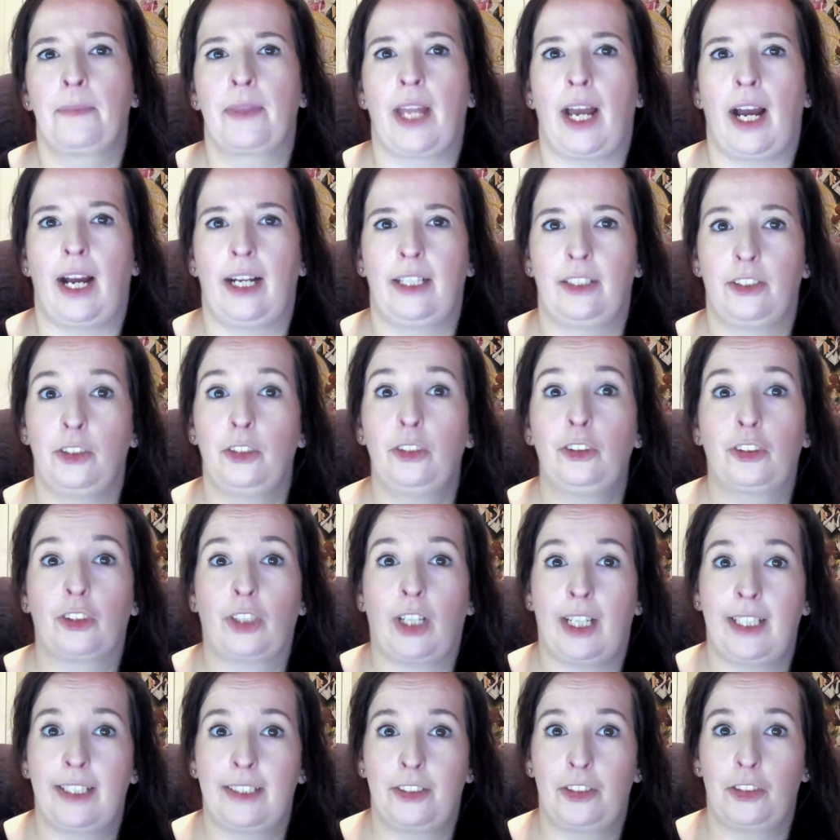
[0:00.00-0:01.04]
I do
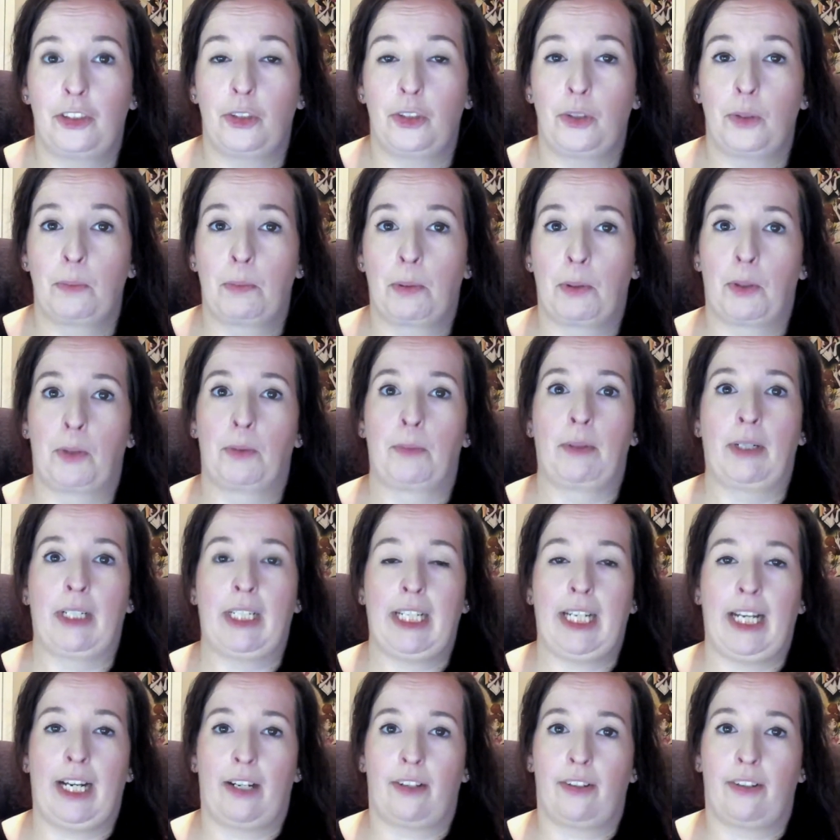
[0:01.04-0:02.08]
try to pull
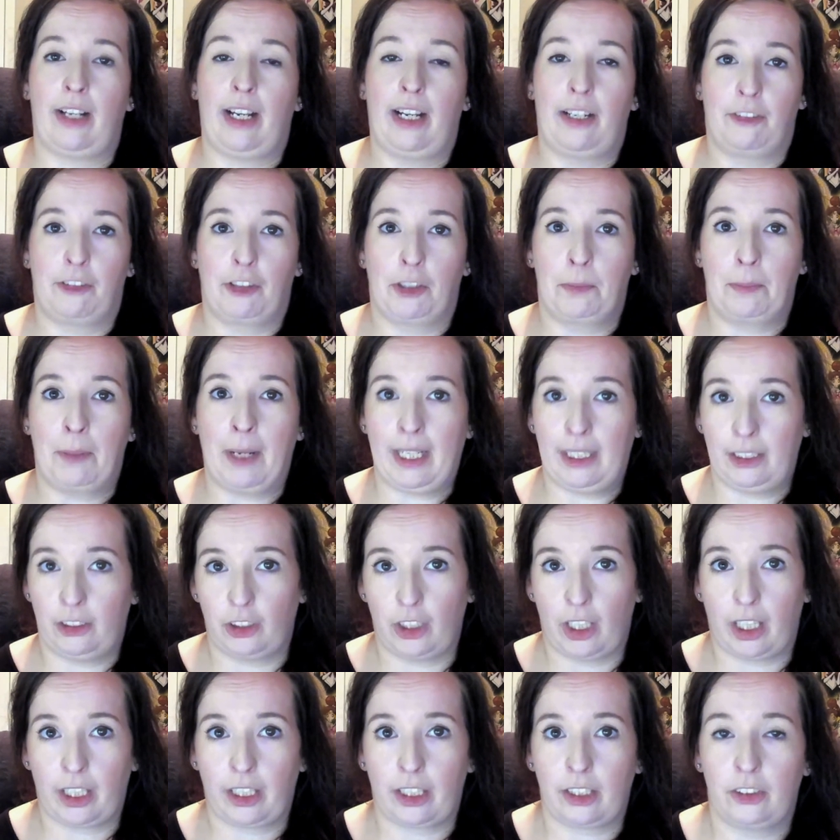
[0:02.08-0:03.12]
money out every
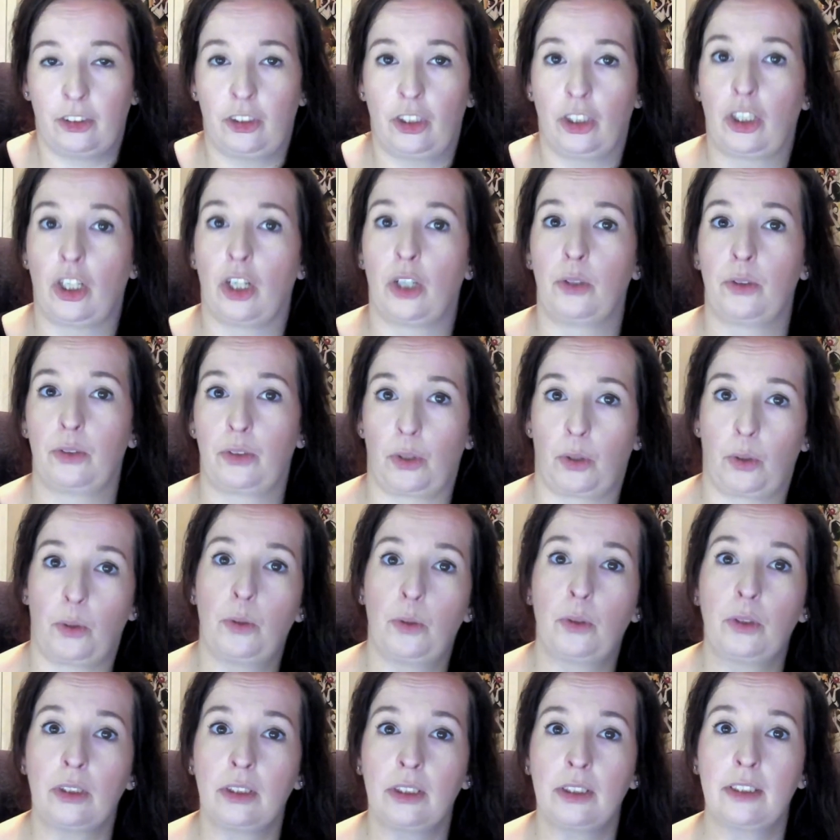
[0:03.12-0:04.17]
paycheck to go
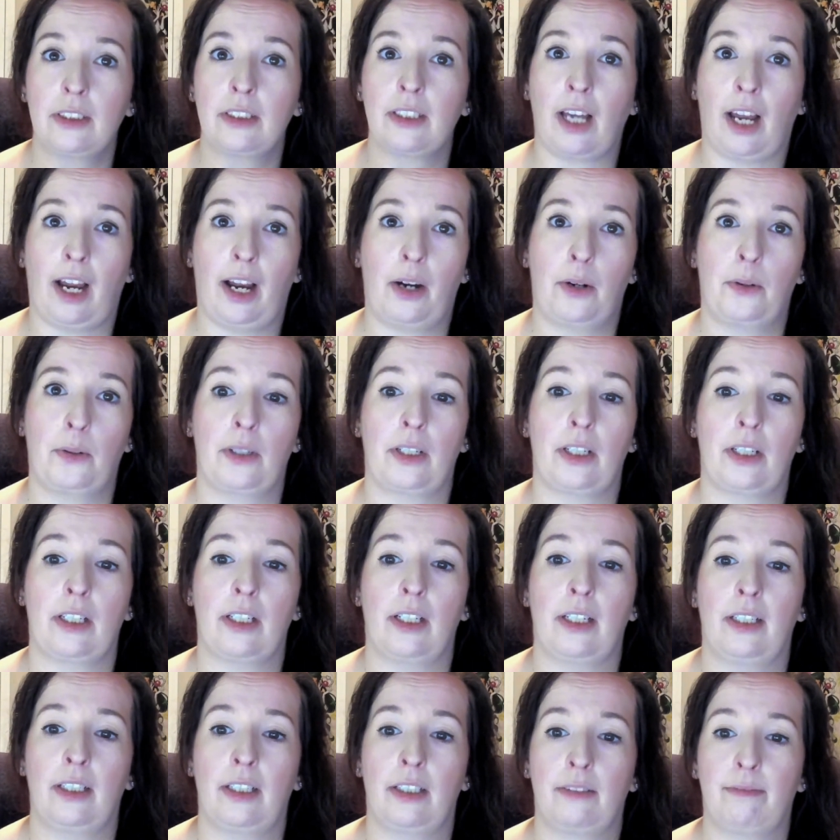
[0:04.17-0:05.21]
towards
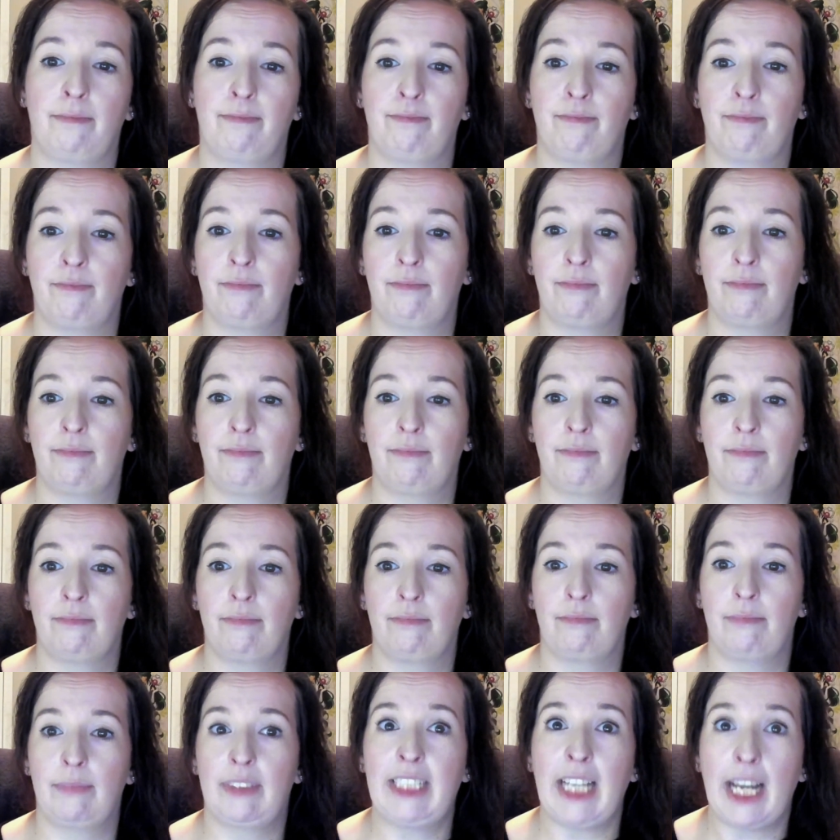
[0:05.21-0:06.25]
our
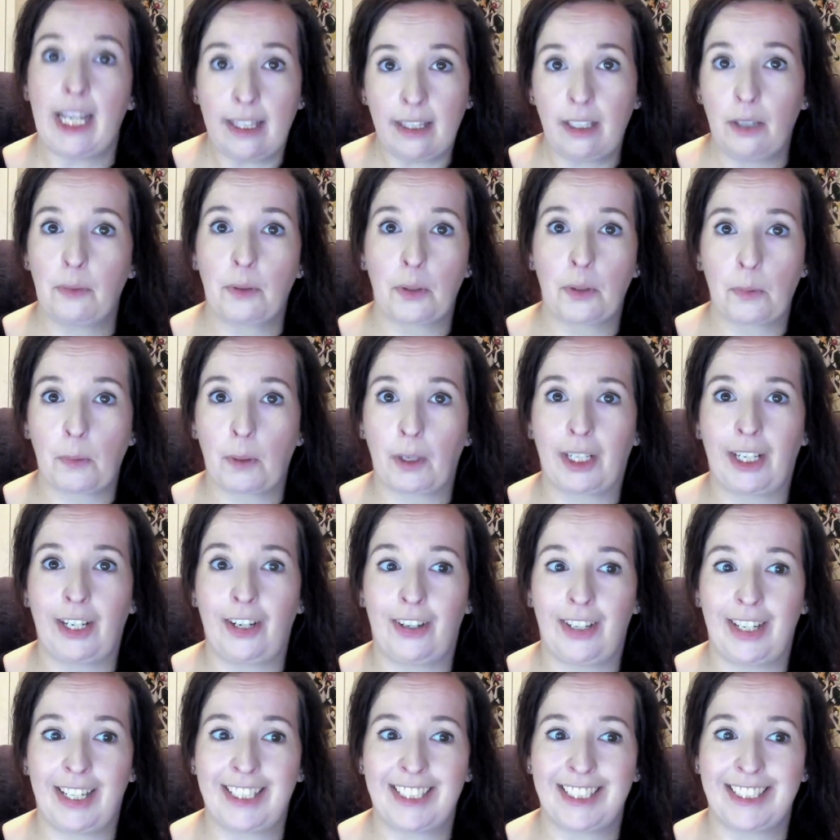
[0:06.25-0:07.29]
debt that we're
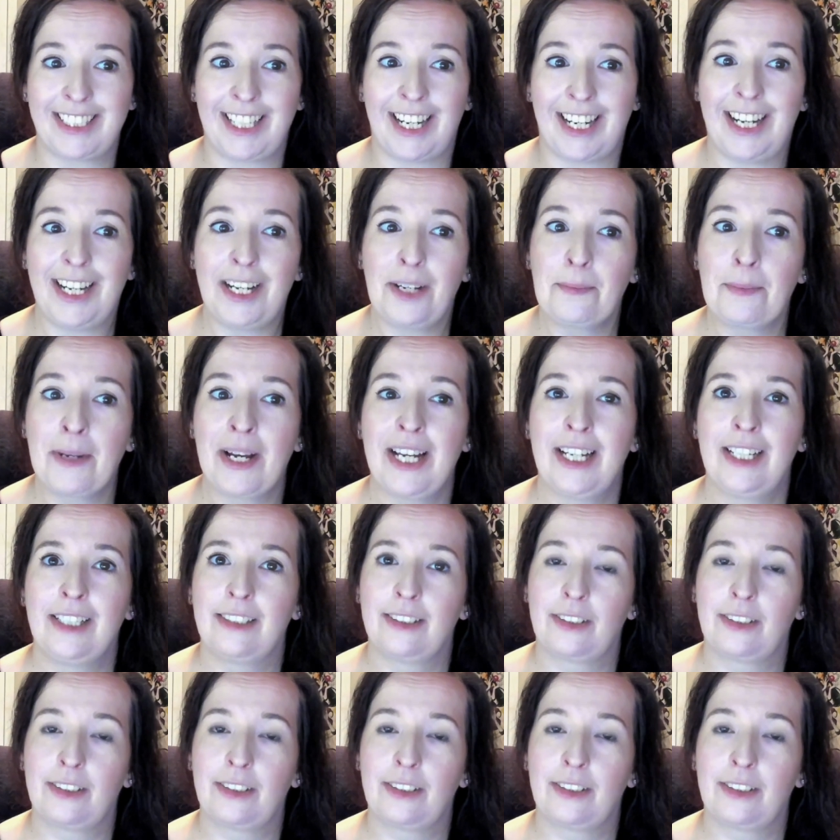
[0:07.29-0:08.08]
working on at the time.